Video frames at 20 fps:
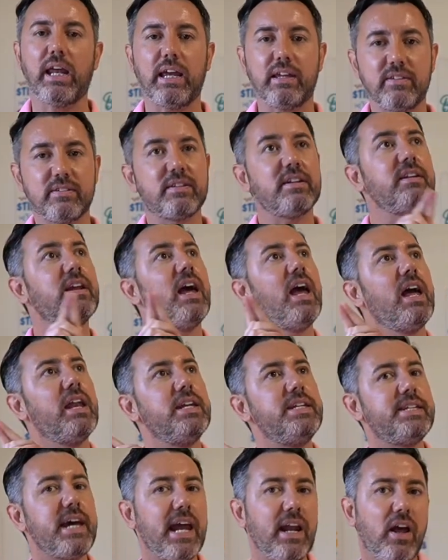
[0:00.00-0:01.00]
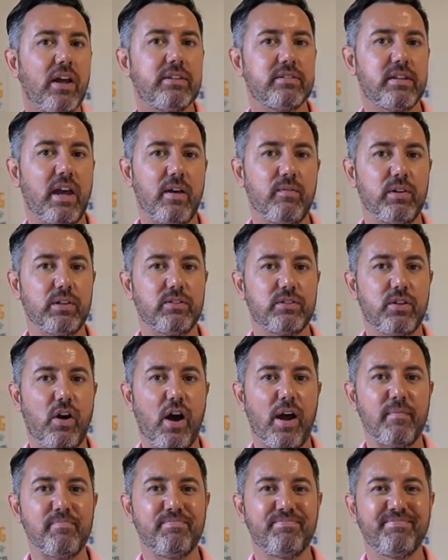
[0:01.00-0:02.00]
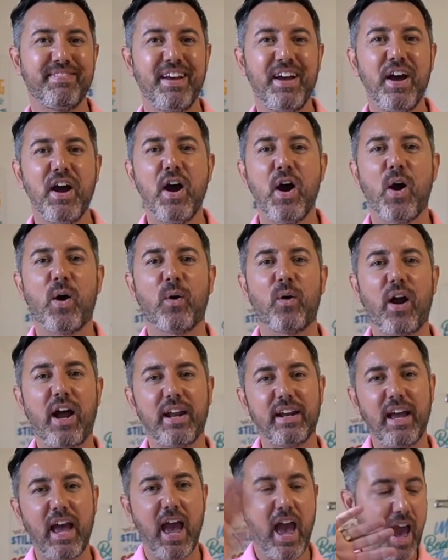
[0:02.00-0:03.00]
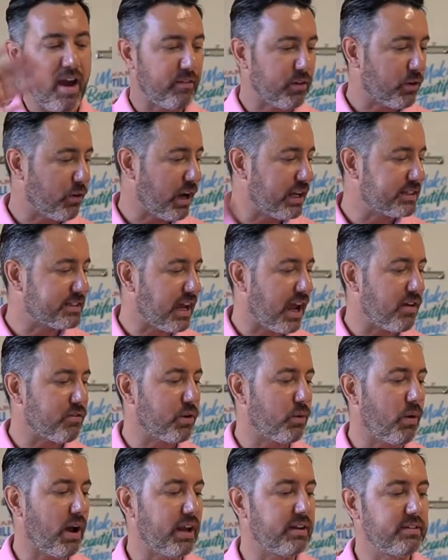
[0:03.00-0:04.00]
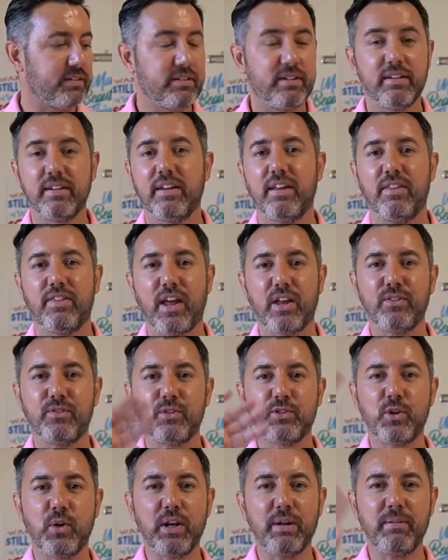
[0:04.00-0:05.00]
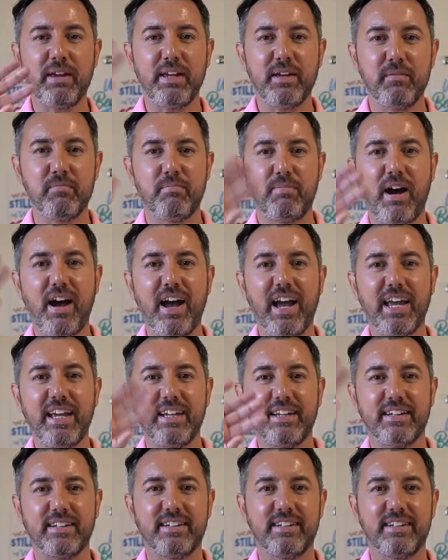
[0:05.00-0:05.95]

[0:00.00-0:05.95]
Eastern Daylight Savings Time. All right. Have a great day, everyone. Thanks for joining me. Bye.